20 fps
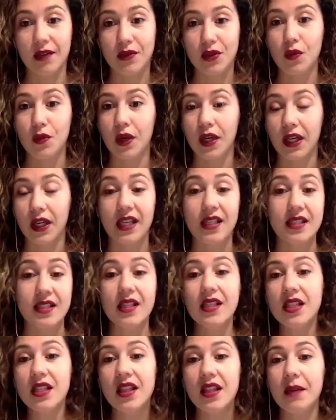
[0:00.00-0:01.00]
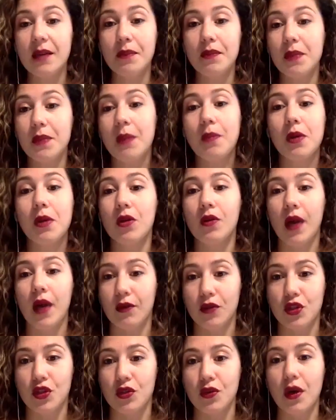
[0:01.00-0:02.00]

to our kids and to the people around you.